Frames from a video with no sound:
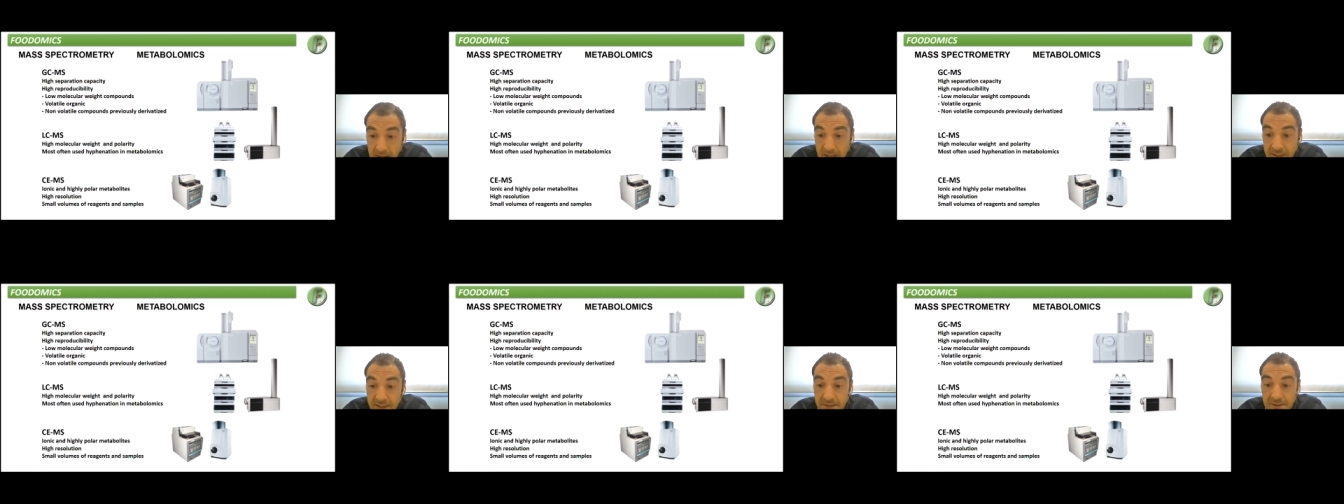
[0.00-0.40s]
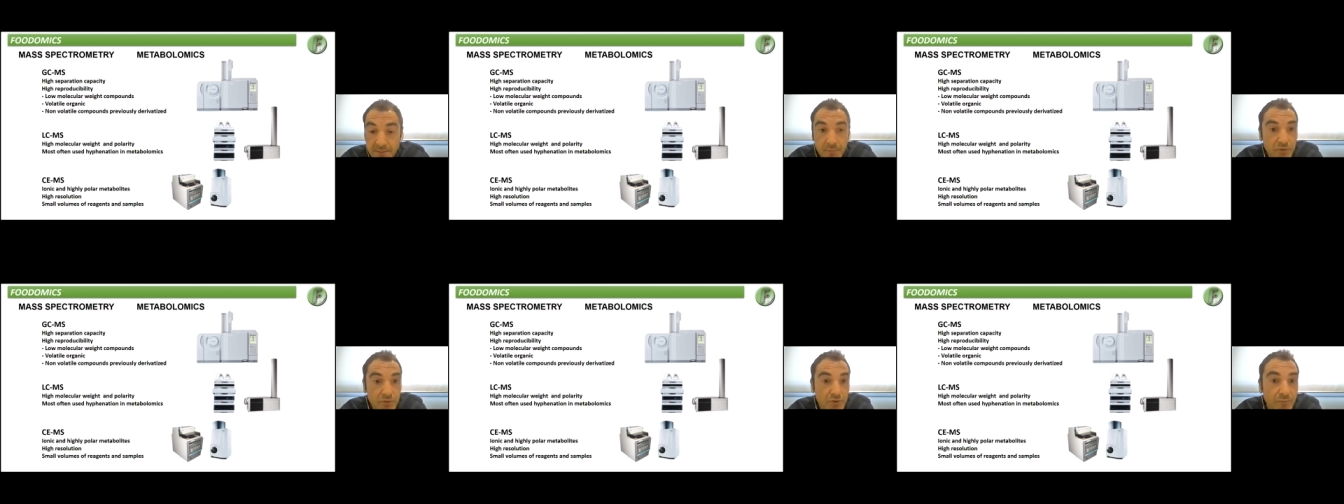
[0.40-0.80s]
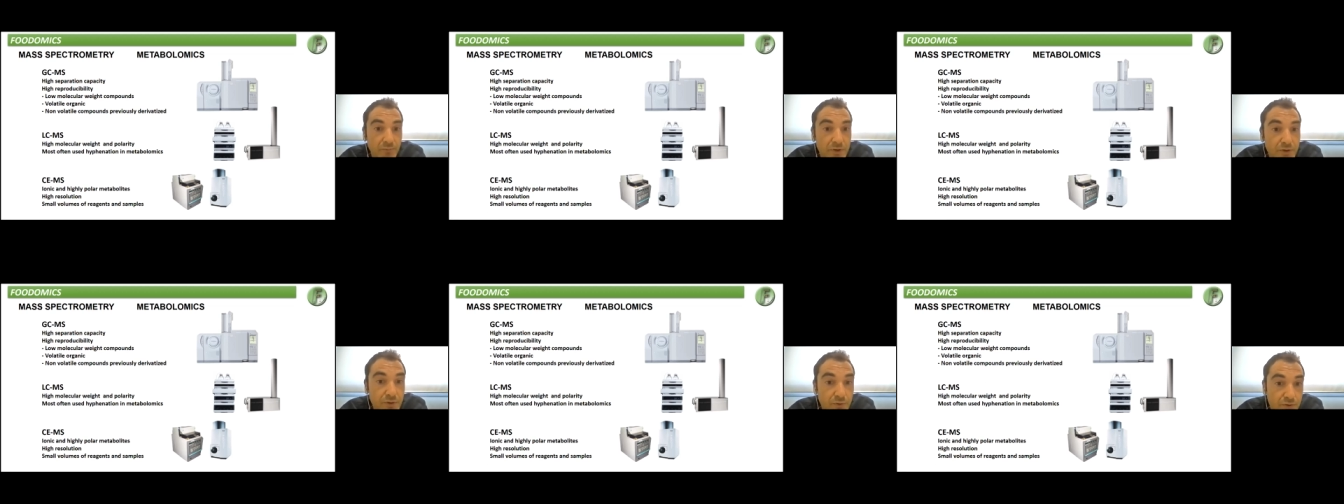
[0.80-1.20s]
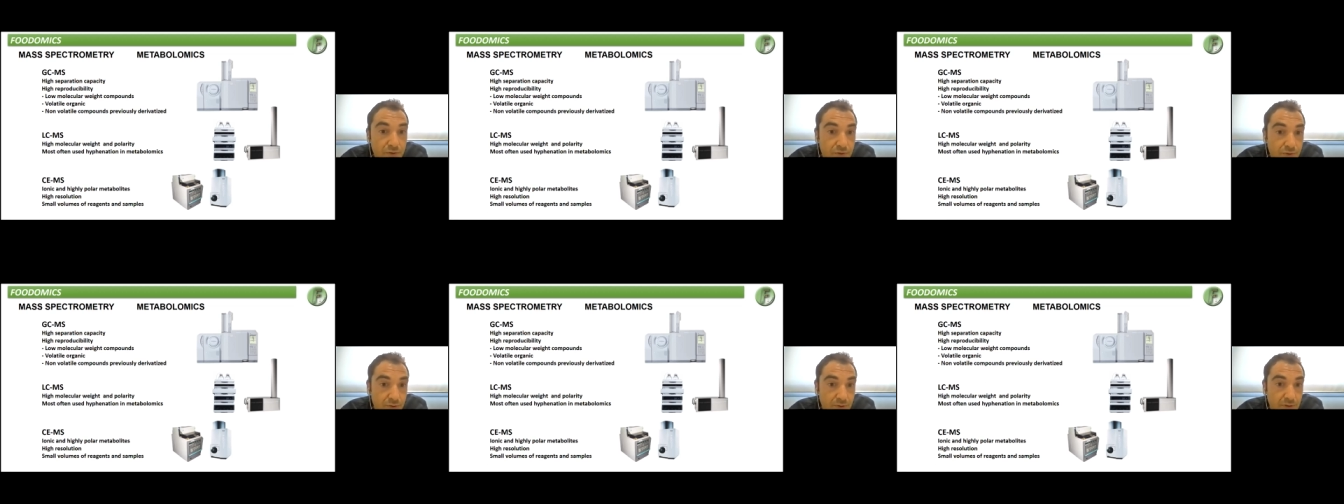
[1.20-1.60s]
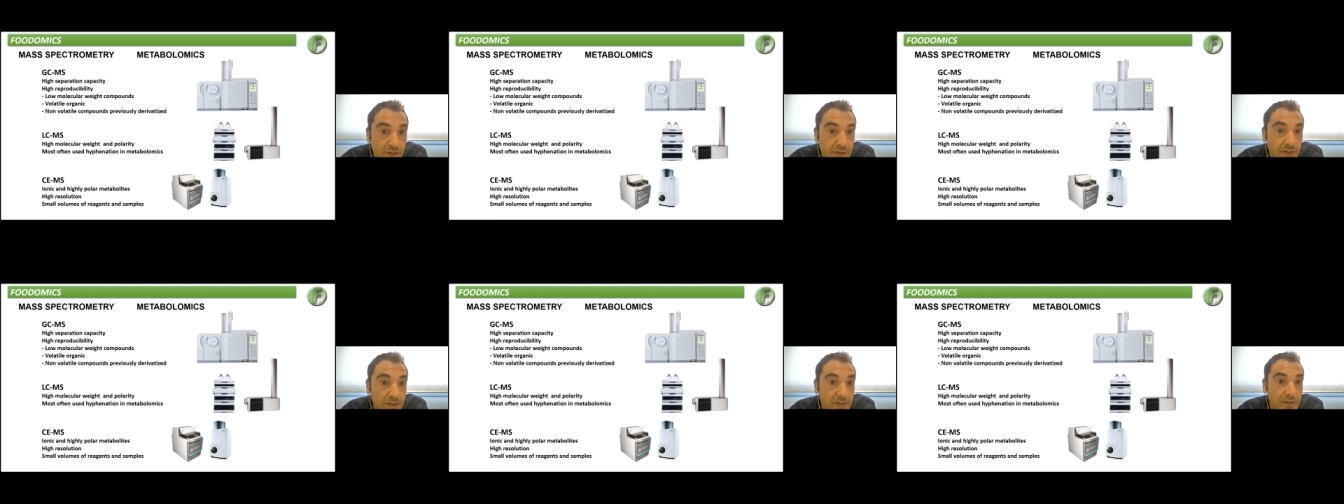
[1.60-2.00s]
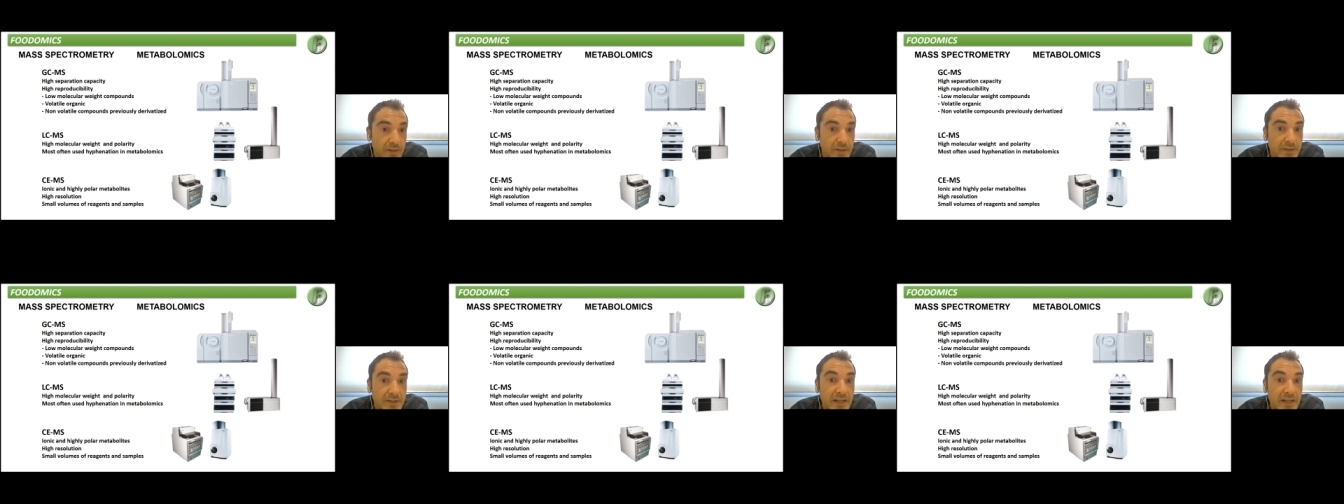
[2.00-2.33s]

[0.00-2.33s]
and is the most often used uh,